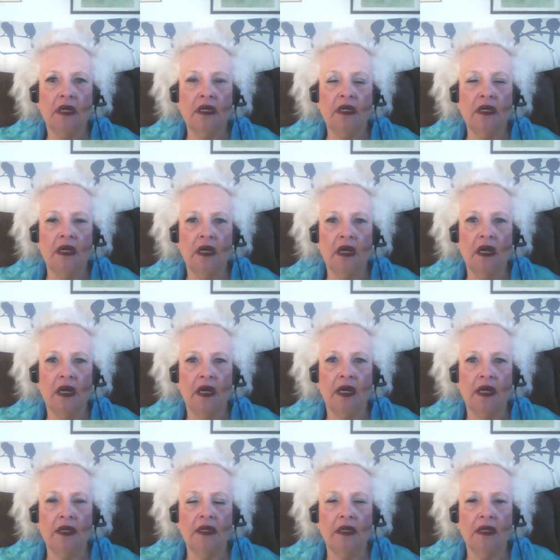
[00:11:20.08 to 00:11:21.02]

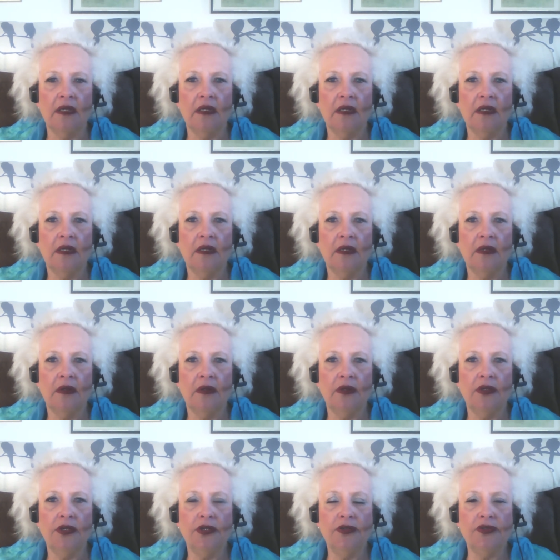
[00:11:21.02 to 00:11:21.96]
God,
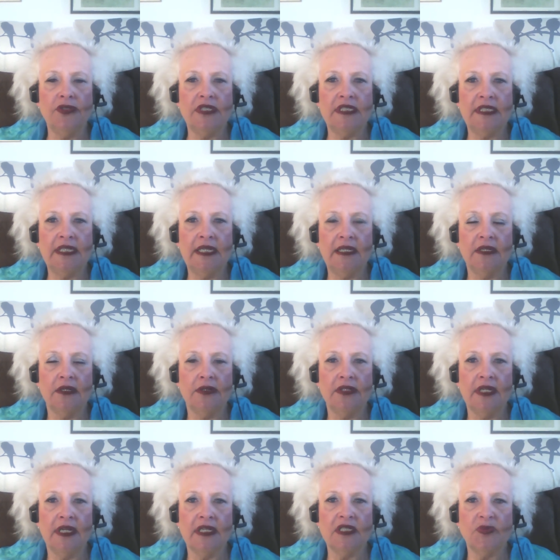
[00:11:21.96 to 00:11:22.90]
you see their
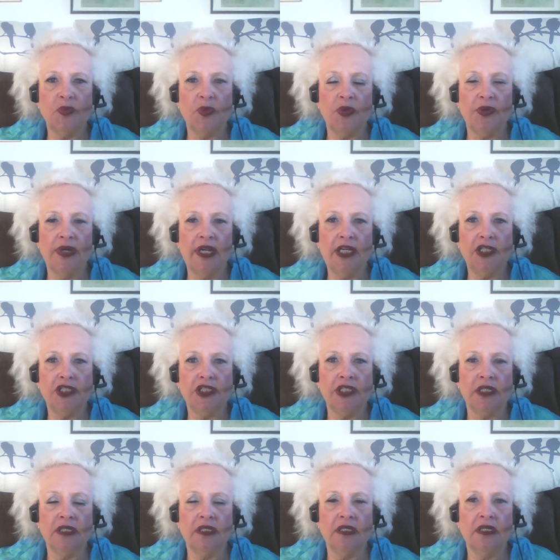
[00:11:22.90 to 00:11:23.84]

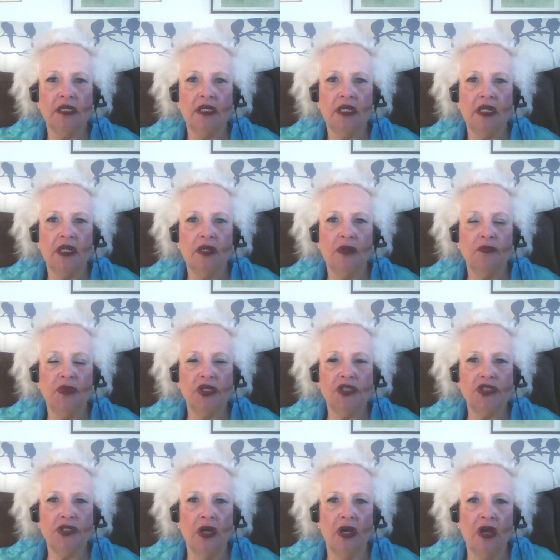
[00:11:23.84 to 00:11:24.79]
desperation
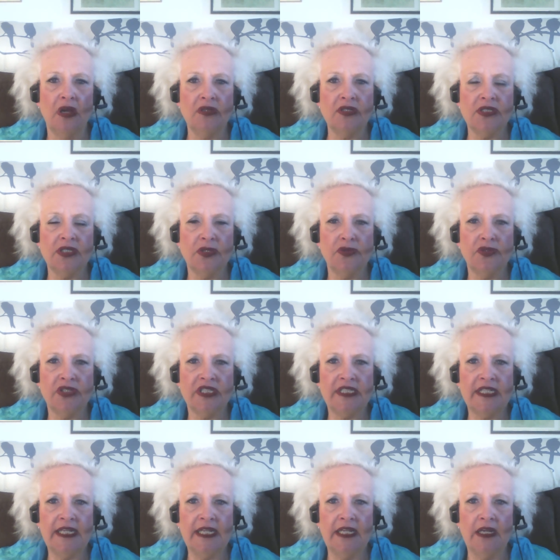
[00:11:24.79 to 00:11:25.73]
but you also
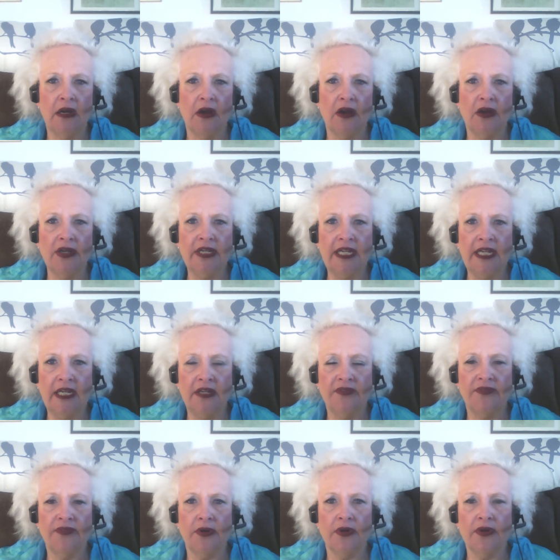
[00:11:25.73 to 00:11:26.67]
see our need
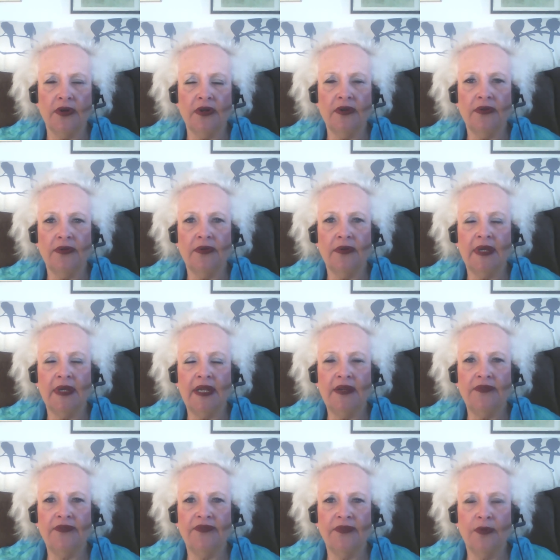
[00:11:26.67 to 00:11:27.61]
for
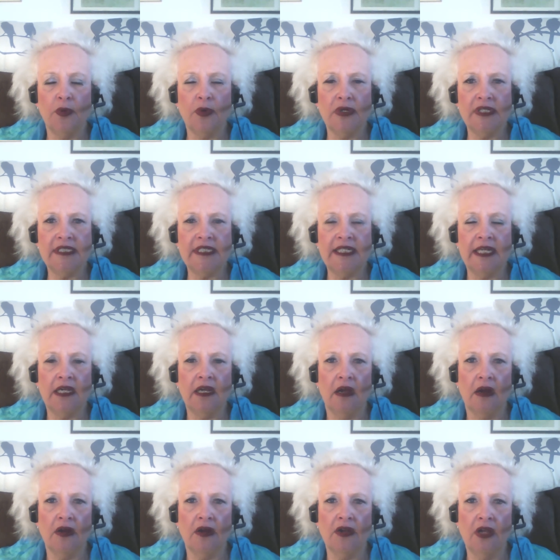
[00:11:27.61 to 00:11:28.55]
enforcing
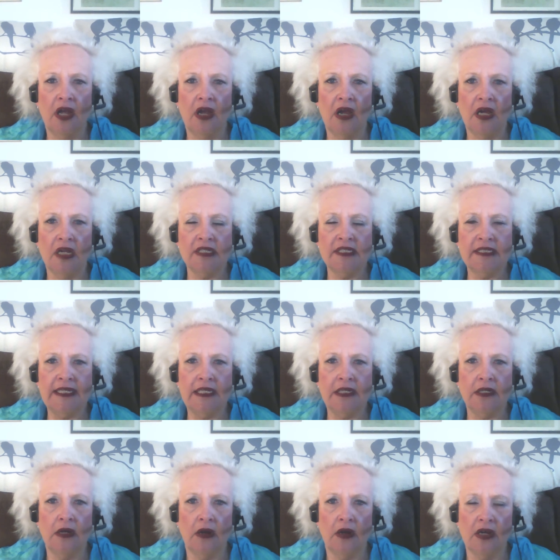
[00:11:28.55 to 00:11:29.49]
our laws
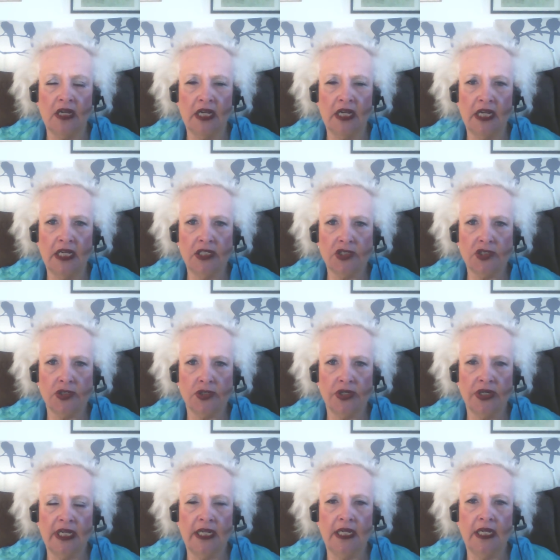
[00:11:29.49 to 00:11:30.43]
in our
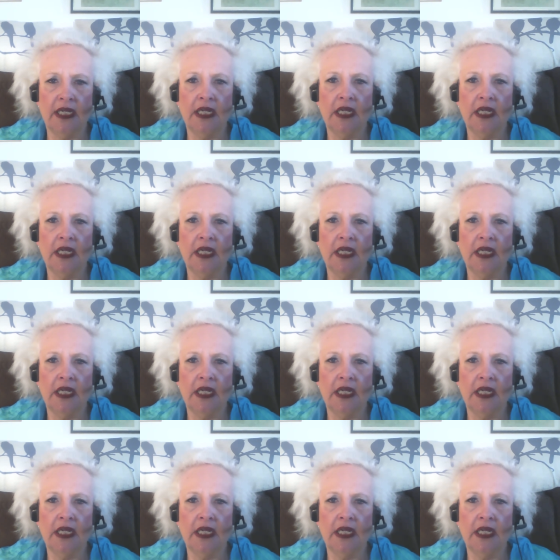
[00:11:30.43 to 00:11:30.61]
country.